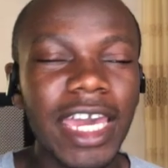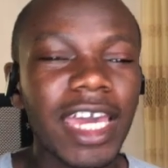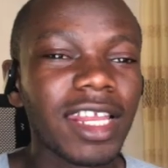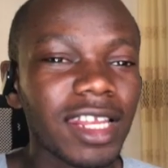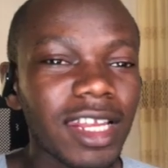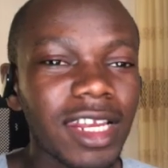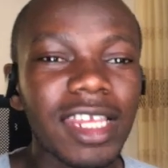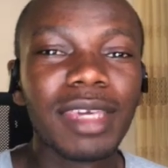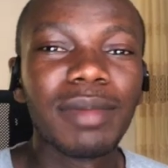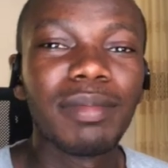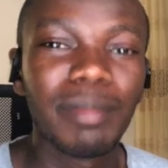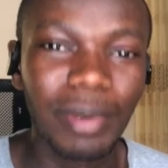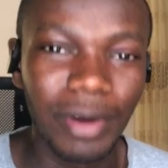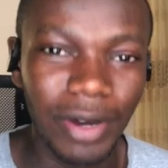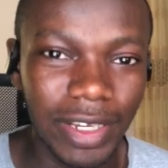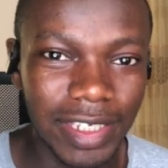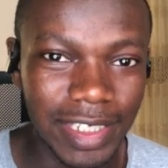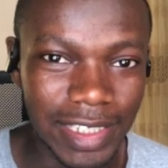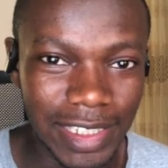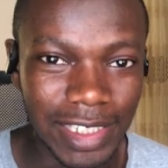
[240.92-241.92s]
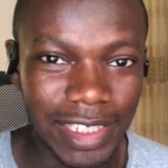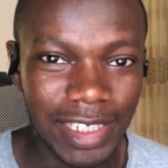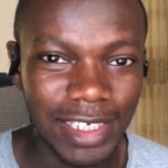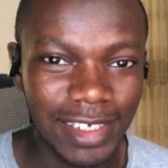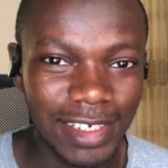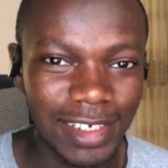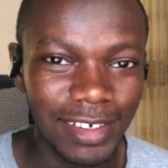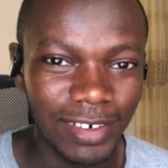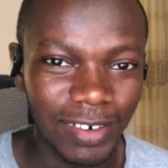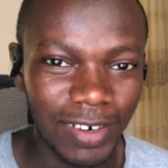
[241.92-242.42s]
earthly body,
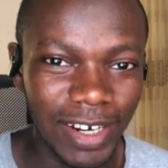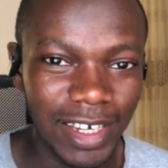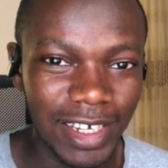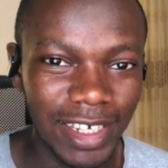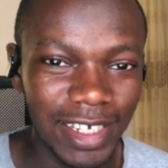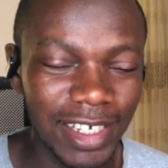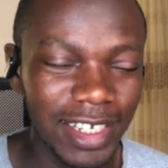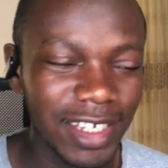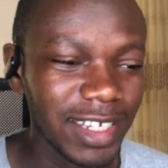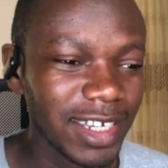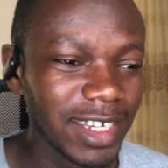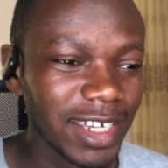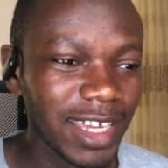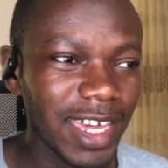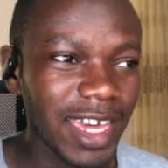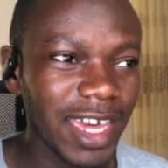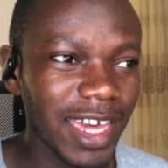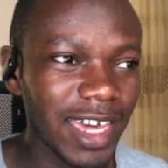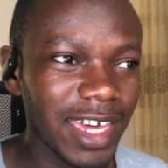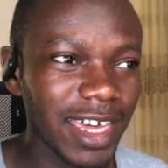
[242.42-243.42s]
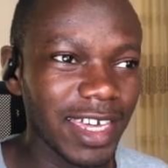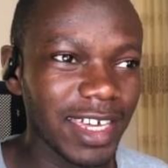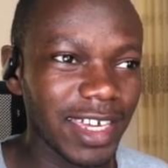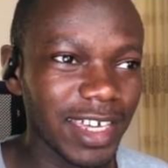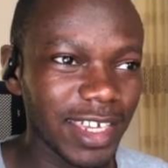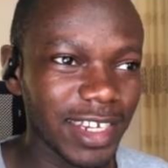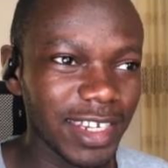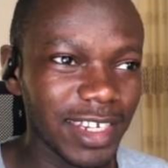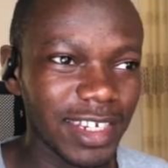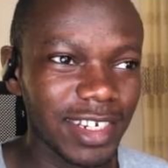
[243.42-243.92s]
right?
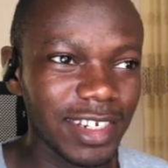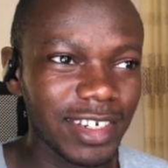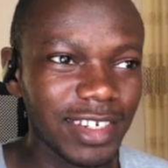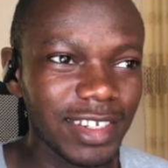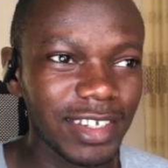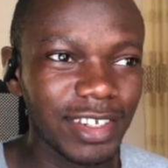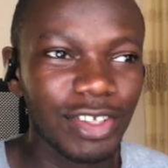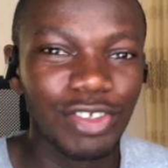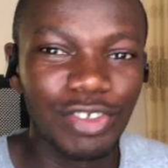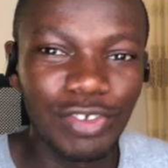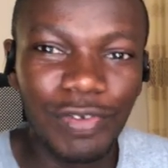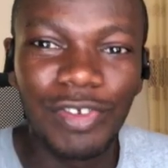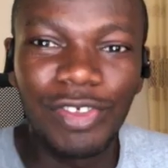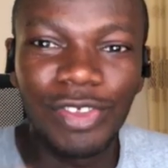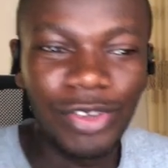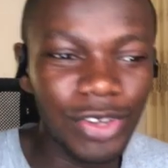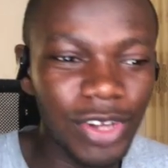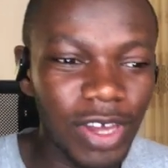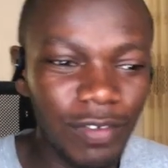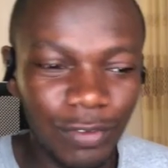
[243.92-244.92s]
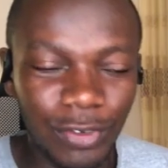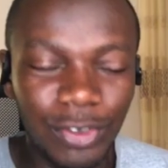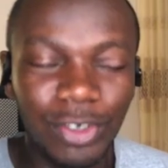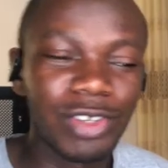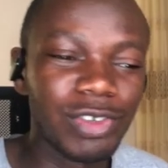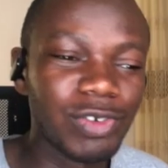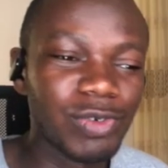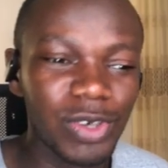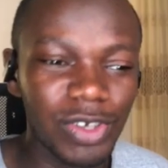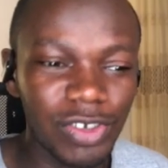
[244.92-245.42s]
And if you saw that
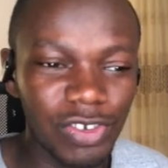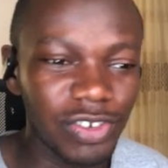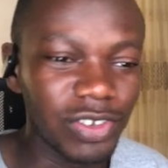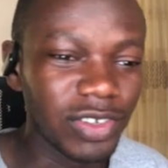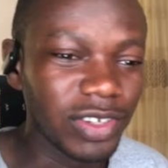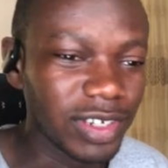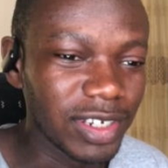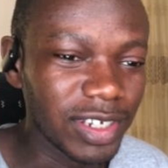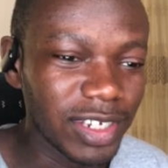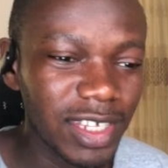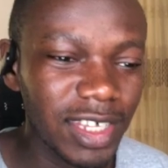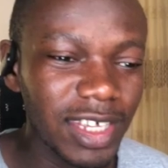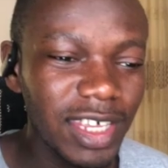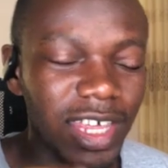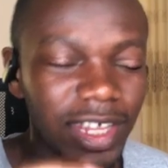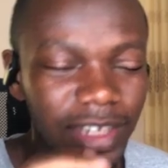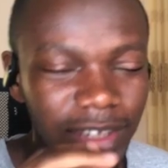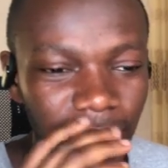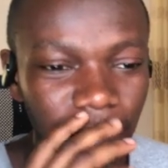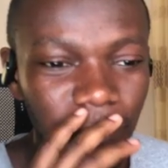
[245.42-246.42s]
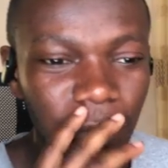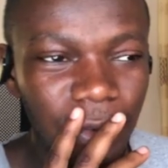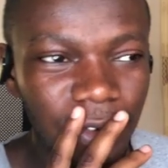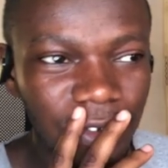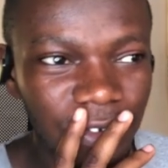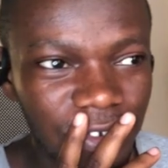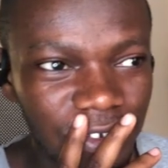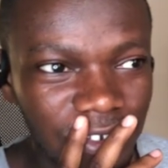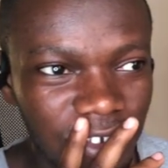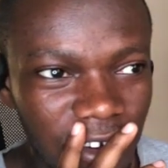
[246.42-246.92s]
fluctuation, that
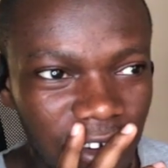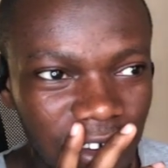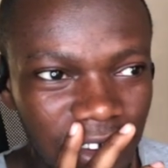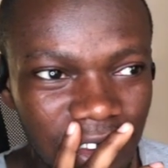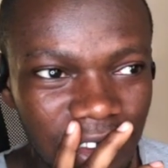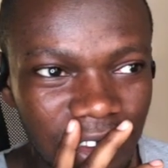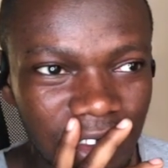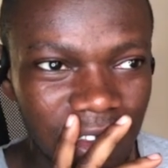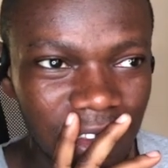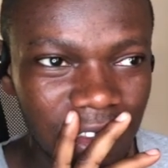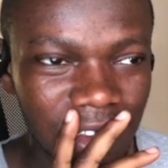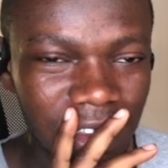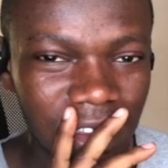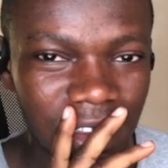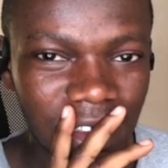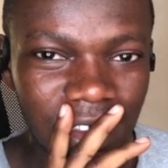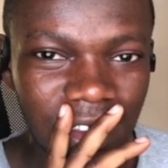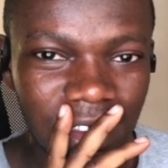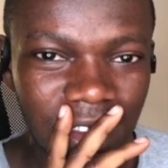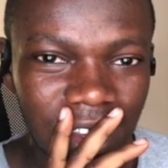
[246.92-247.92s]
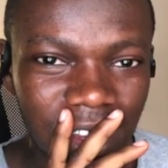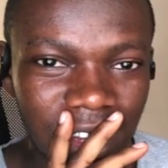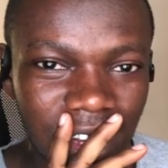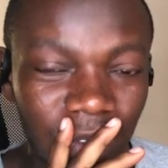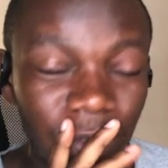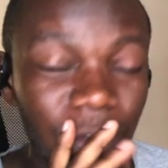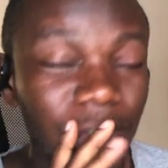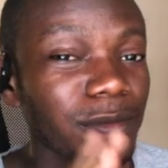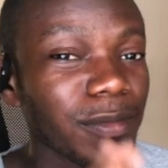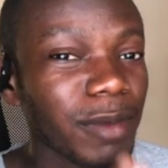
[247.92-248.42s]
was just, that
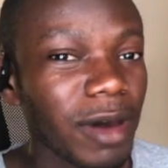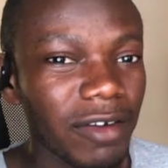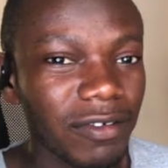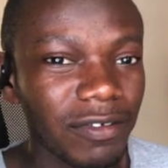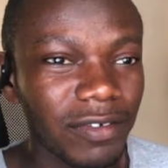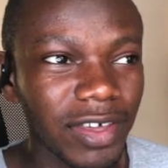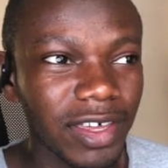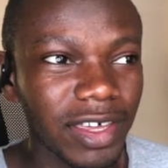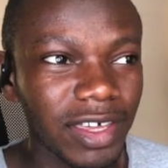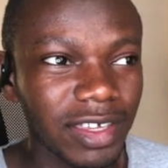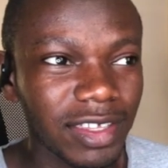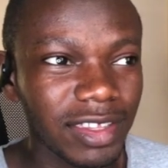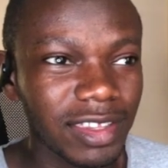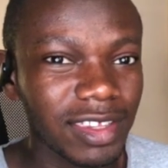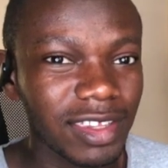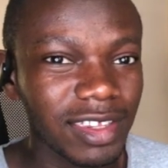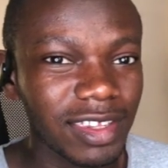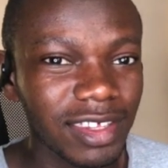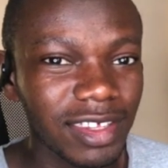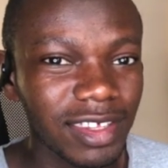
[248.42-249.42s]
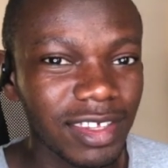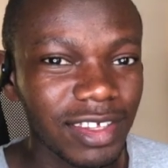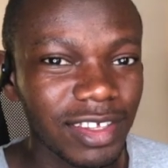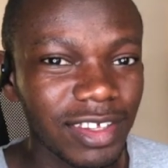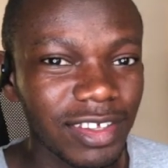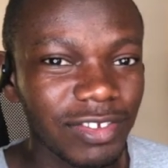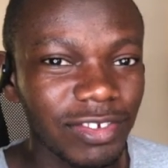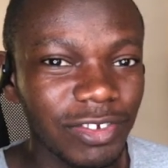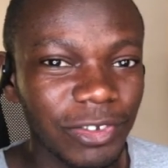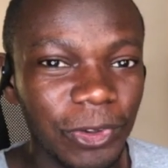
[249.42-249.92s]
was perfect.
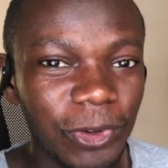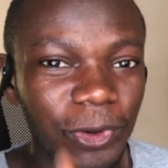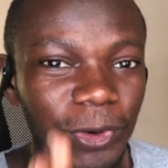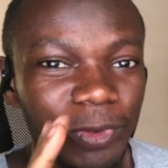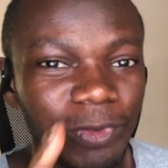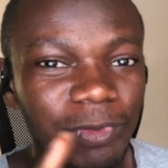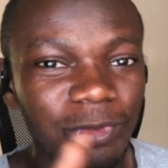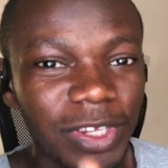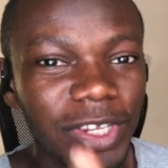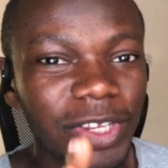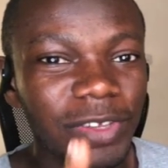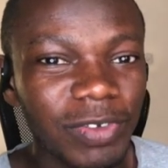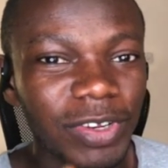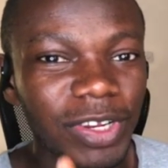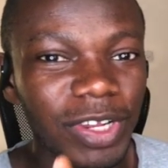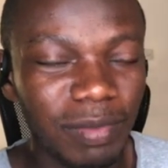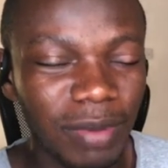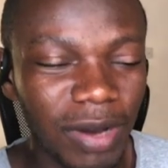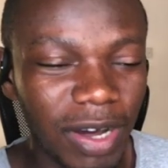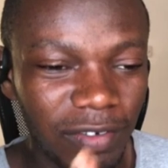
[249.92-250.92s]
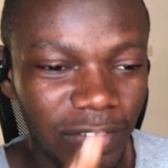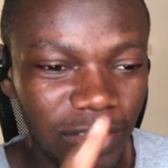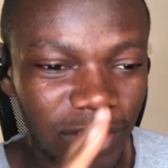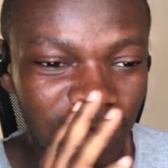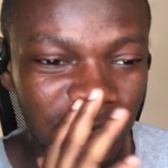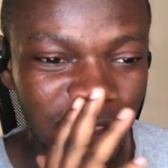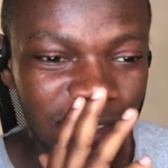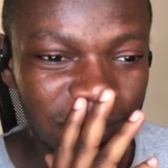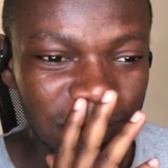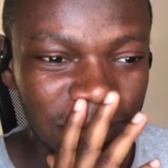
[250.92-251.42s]
You know, really, really
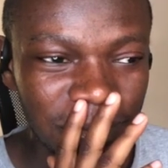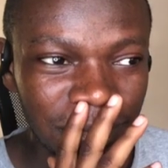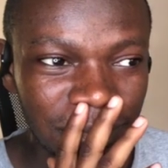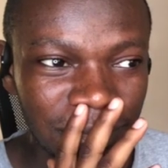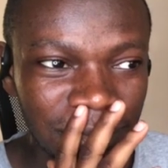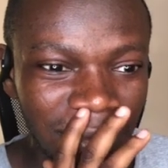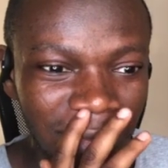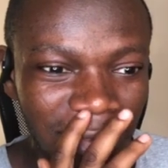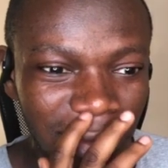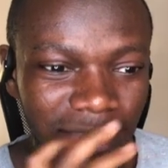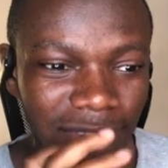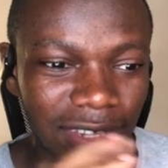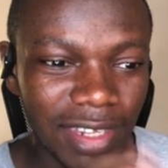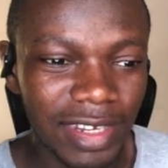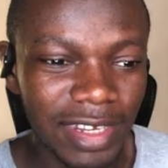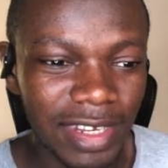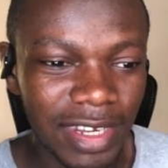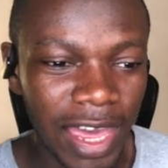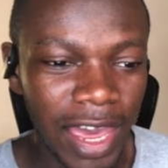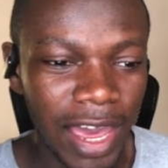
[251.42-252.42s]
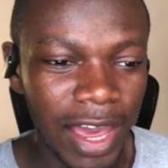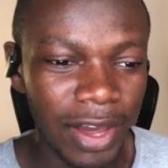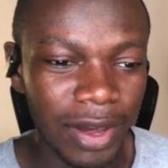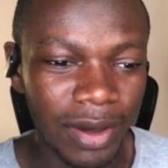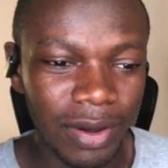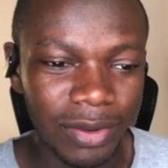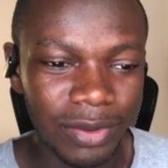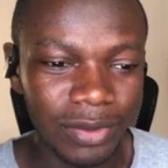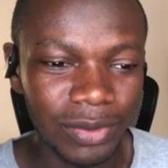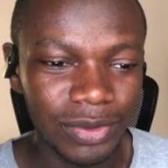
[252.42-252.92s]
perfect. Then
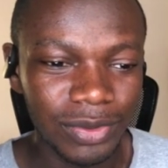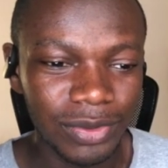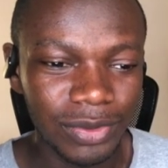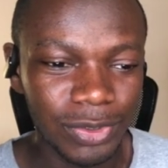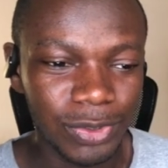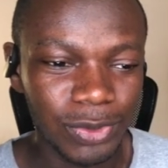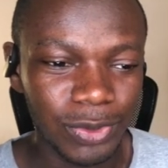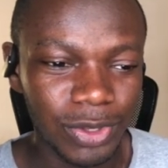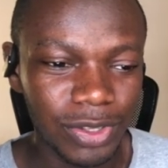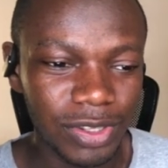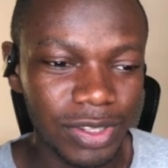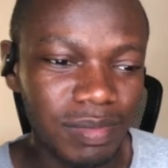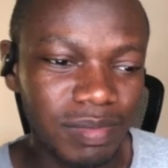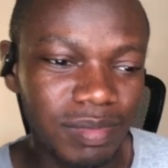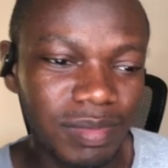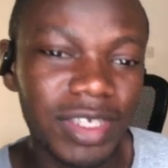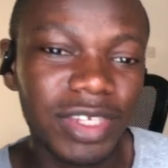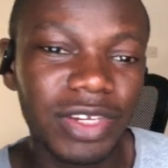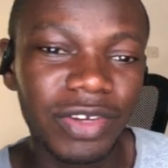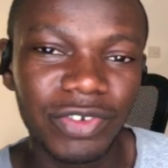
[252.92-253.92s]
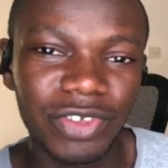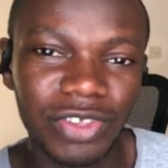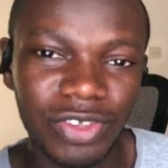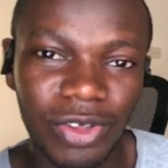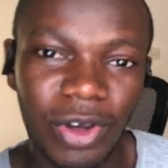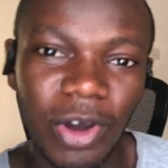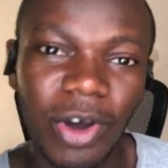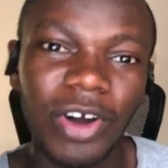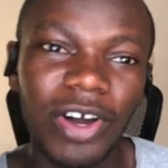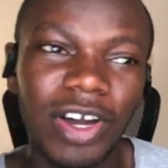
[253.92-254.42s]
now, towards the meat of the
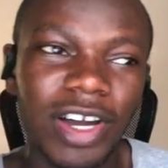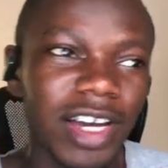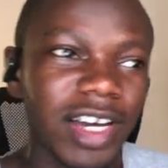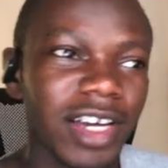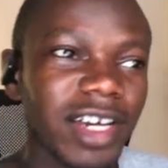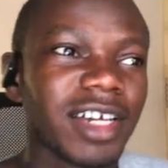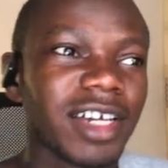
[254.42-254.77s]
song,